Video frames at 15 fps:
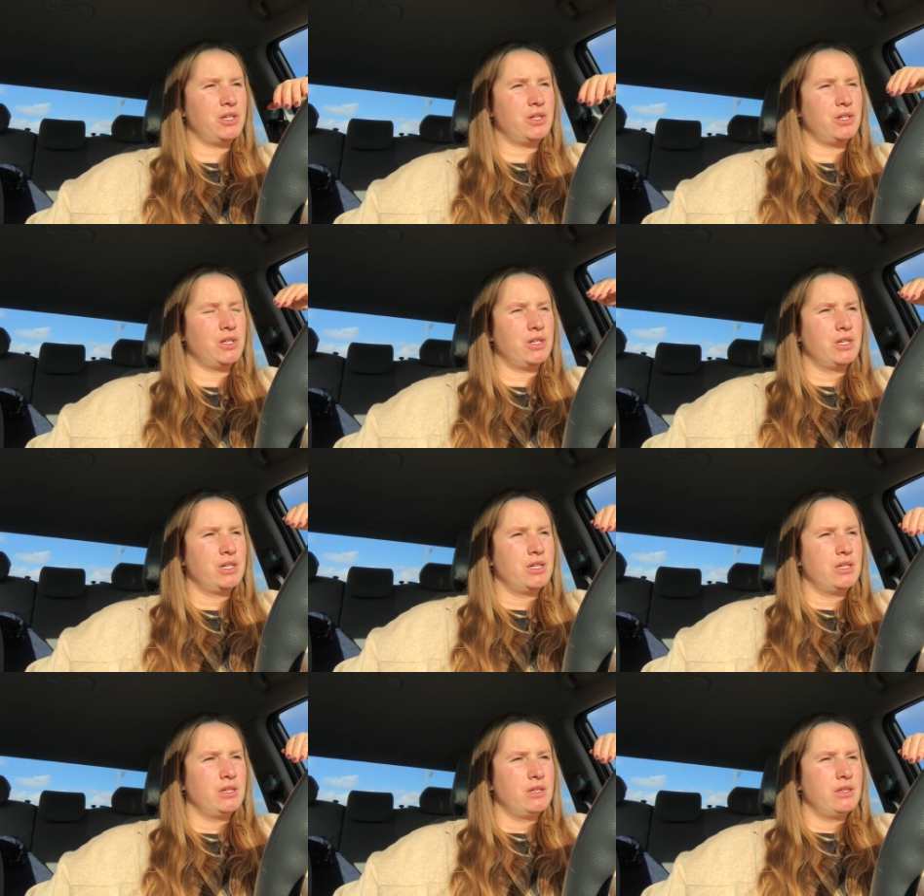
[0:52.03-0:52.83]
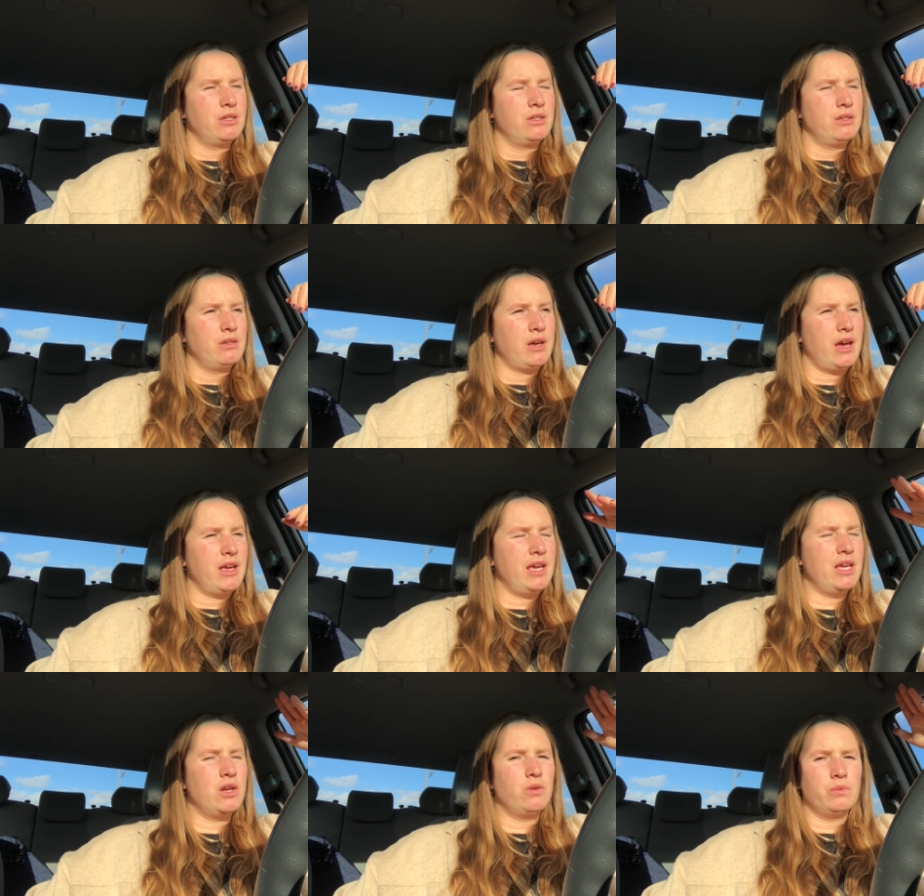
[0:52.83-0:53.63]
you're
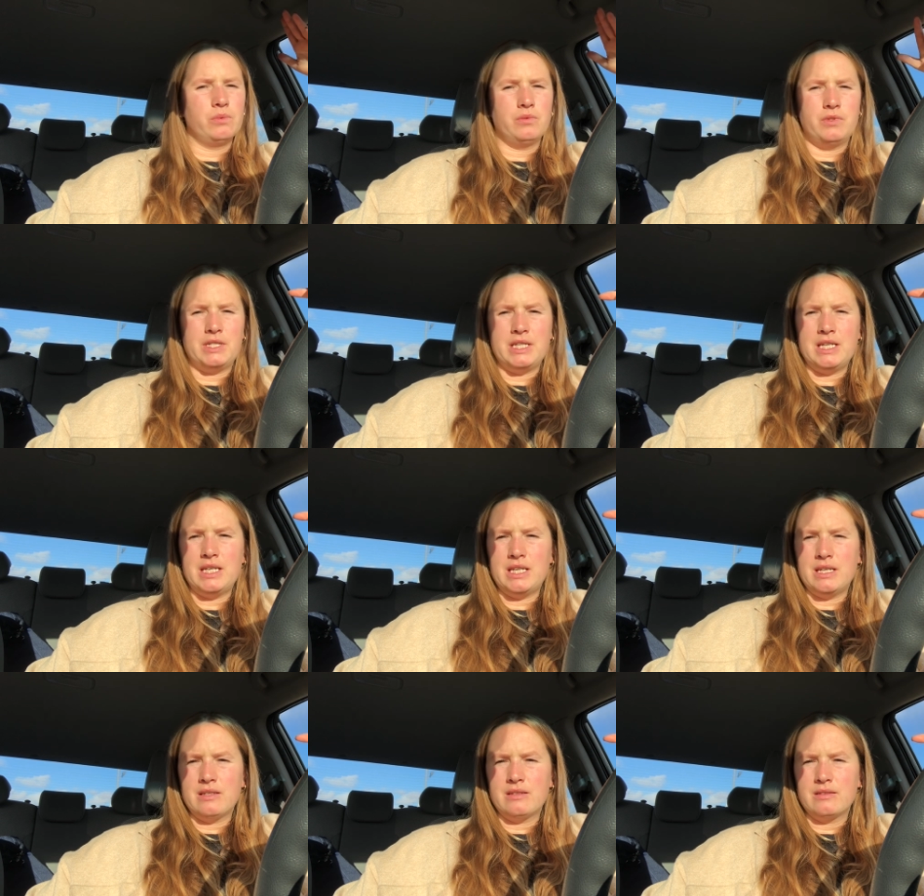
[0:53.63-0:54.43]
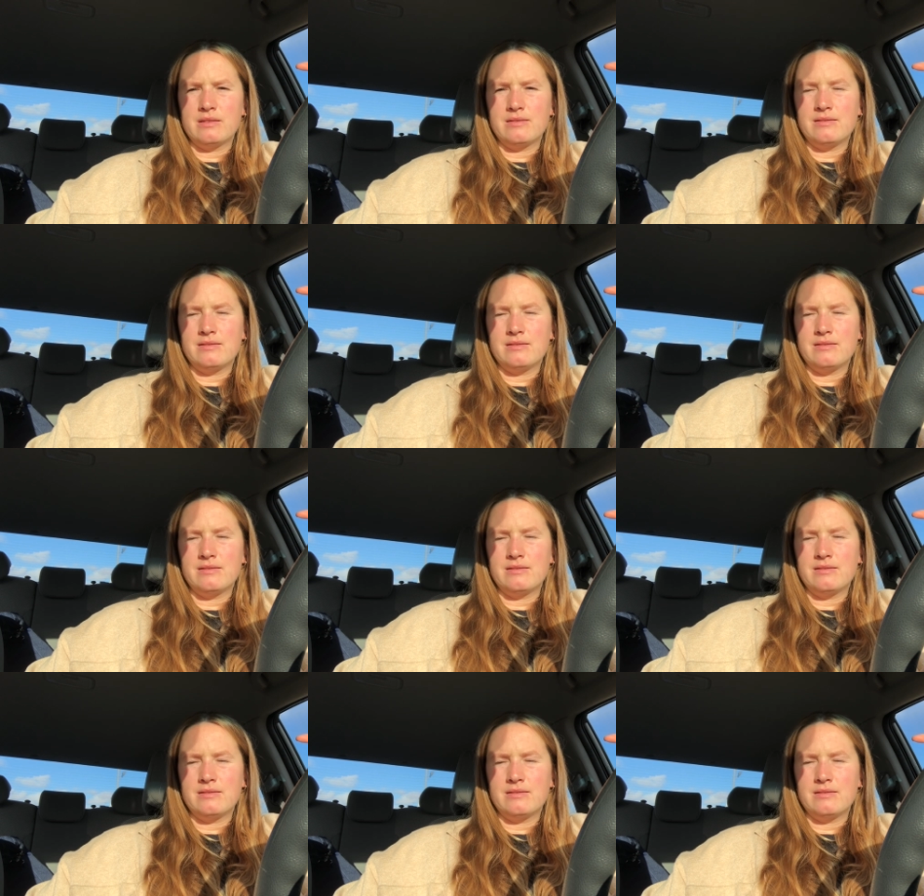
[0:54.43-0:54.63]
in a routine,